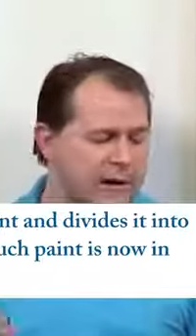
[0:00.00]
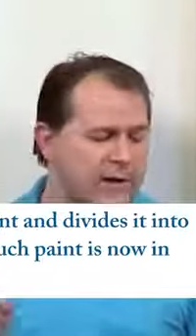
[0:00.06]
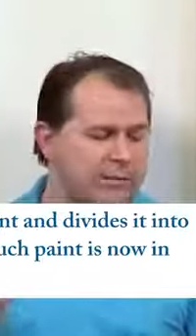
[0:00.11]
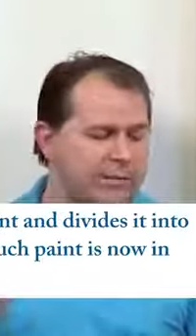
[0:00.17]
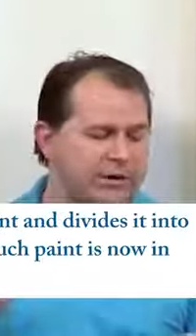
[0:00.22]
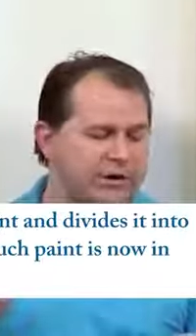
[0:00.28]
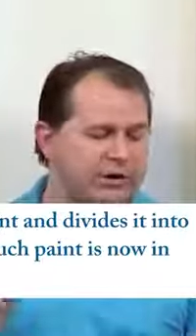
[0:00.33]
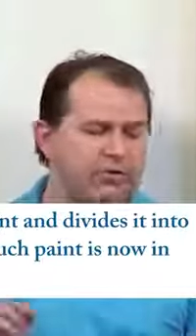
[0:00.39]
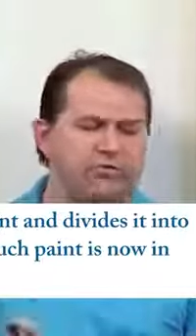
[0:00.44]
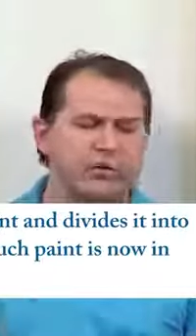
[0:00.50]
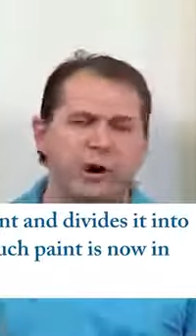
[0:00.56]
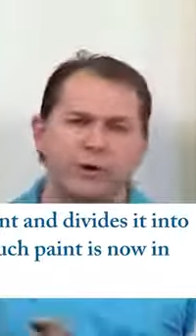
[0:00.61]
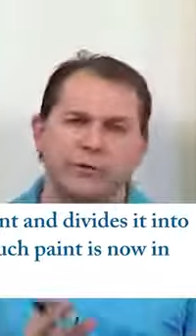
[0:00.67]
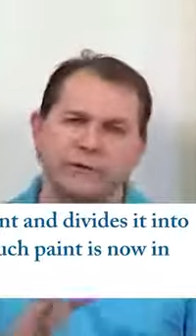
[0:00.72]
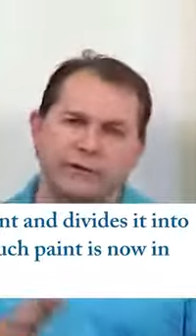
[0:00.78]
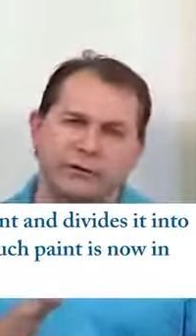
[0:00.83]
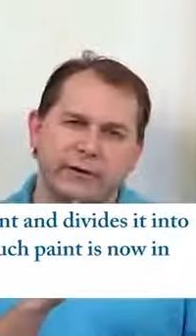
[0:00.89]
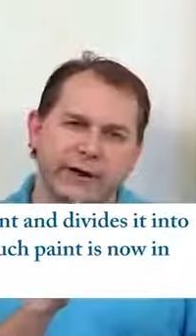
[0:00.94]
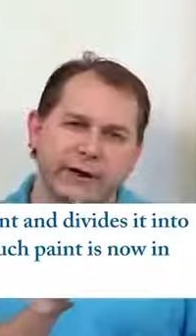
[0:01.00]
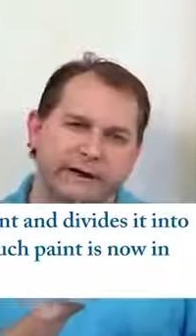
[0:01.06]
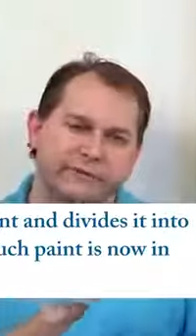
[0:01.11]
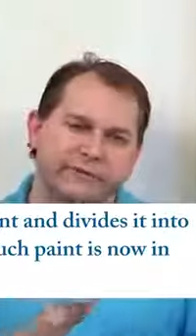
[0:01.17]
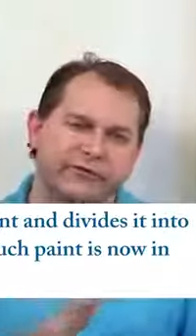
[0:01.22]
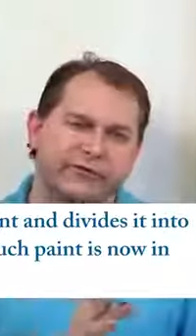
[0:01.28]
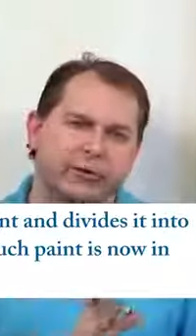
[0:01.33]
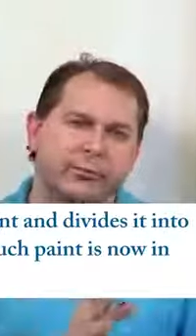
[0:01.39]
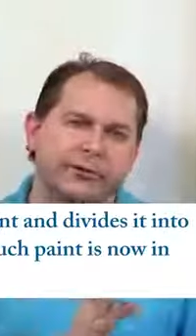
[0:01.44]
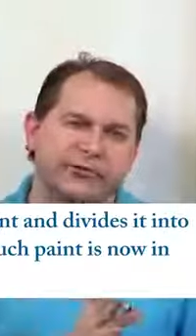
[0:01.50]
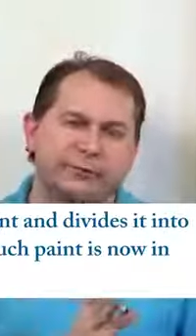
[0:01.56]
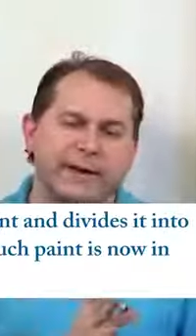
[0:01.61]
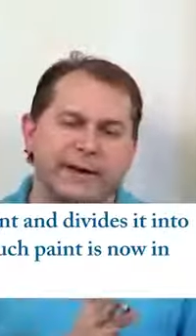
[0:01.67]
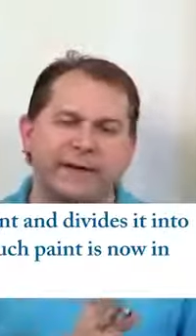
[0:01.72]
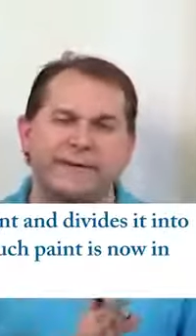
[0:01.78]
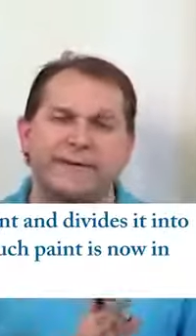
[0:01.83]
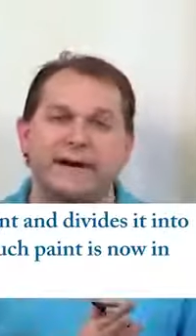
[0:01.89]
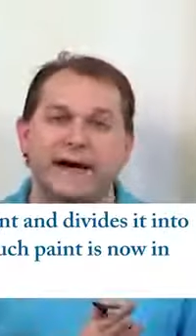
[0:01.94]
but you know that you have so much
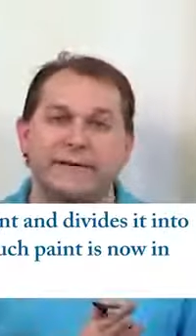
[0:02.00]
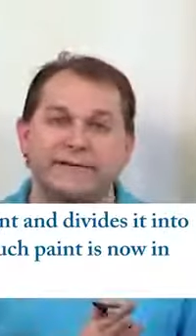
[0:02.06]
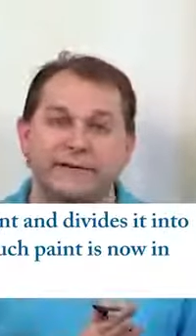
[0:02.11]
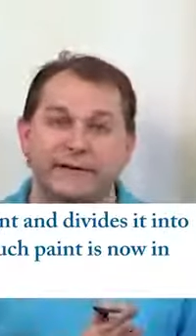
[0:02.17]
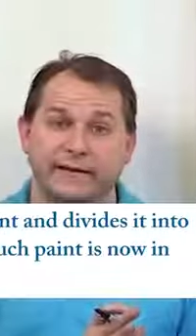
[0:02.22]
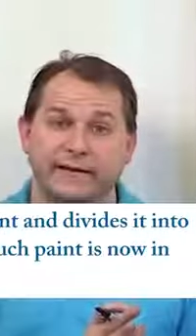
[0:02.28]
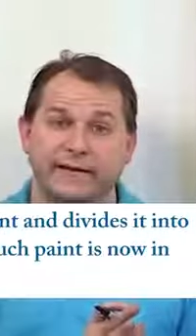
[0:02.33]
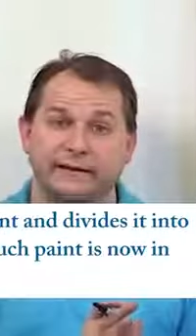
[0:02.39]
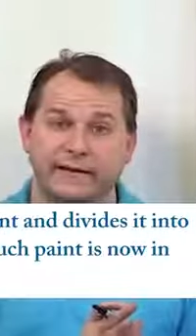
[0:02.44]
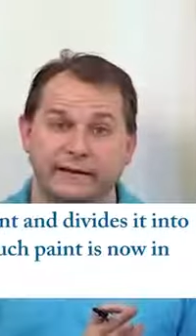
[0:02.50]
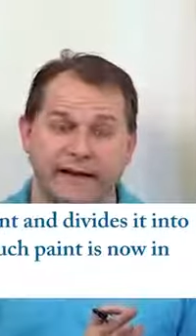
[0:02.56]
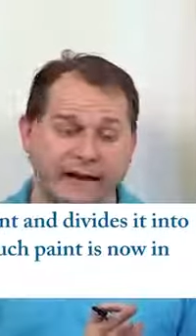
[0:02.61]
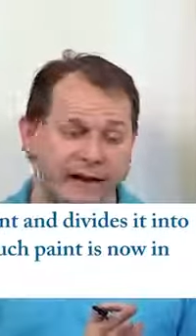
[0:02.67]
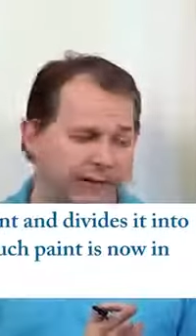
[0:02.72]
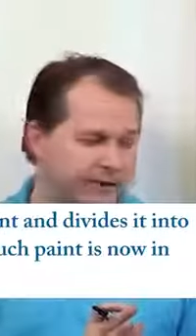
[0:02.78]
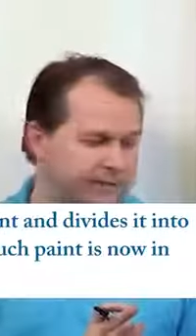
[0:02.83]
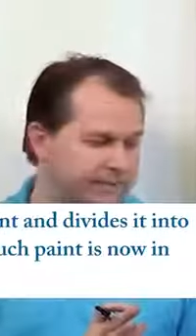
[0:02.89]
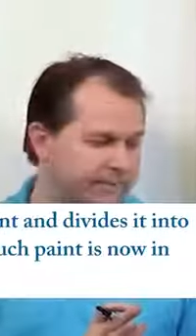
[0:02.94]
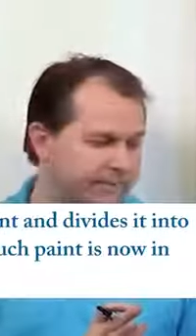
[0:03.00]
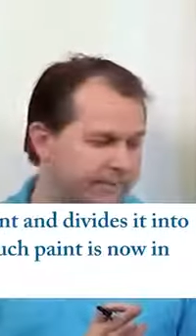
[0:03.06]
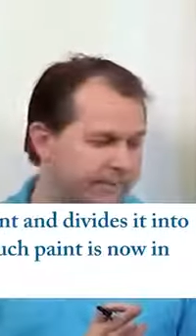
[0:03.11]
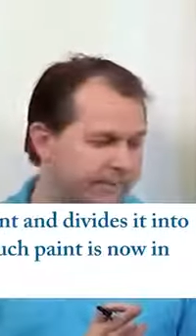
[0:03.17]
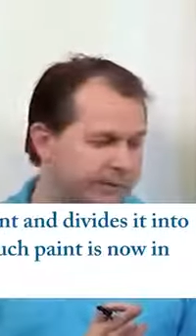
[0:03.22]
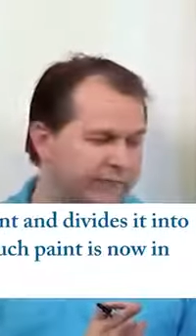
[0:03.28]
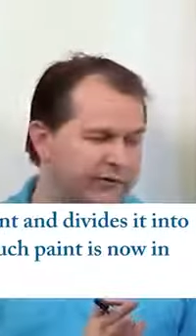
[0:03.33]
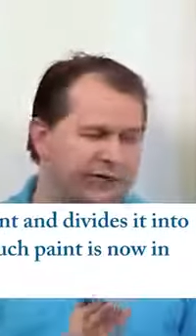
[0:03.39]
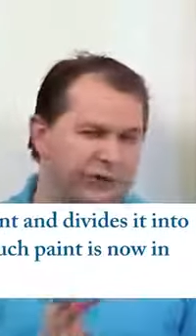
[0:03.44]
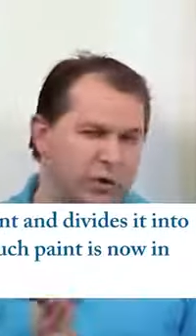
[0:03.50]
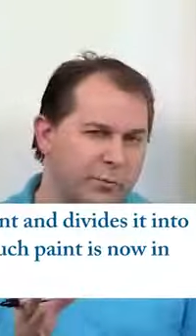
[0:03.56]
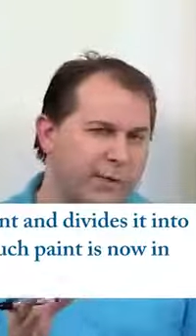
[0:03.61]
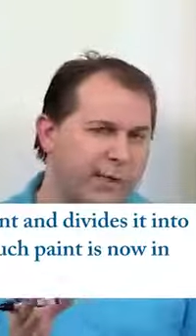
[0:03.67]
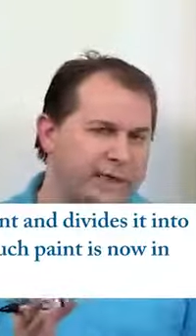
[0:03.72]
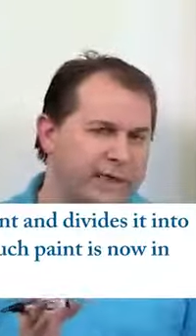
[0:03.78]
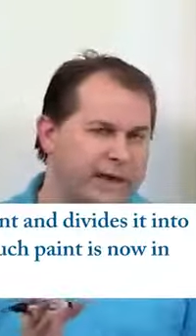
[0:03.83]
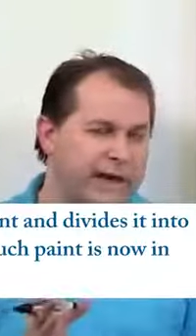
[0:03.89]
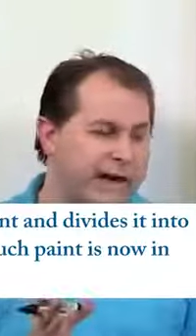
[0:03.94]
paint, 5/6 of a gallon, which is
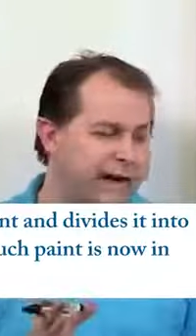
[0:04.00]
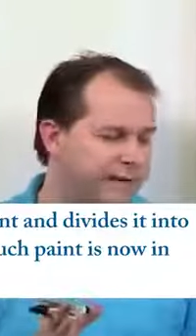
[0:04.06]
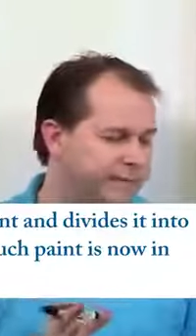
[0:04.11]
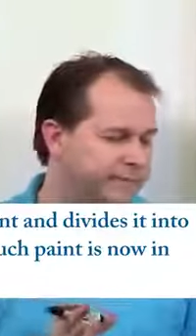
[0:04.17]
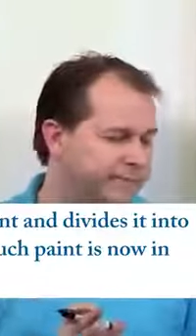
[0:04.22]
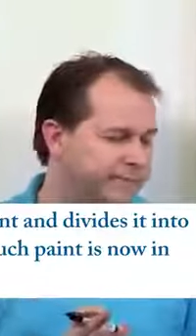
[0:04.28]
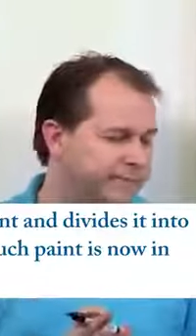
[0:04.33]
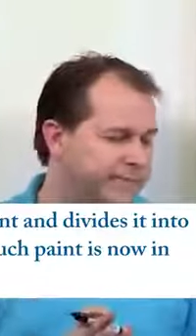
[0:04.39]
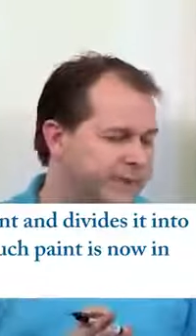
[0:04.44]
almost a gallon,